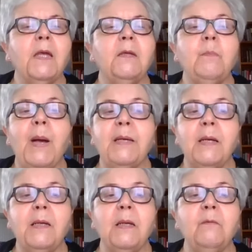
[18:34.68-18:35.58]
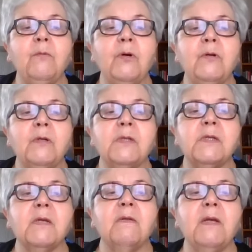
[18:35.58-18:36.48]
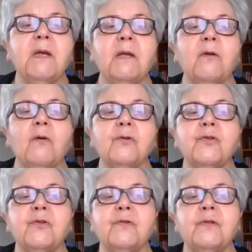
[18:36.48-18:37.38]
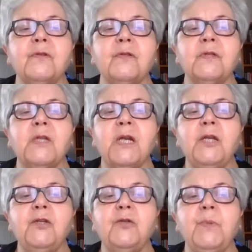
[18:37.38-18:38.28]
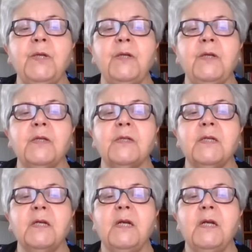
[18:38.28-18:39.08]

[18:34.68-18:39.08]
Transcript: In parallel worlds, there are also strange beings,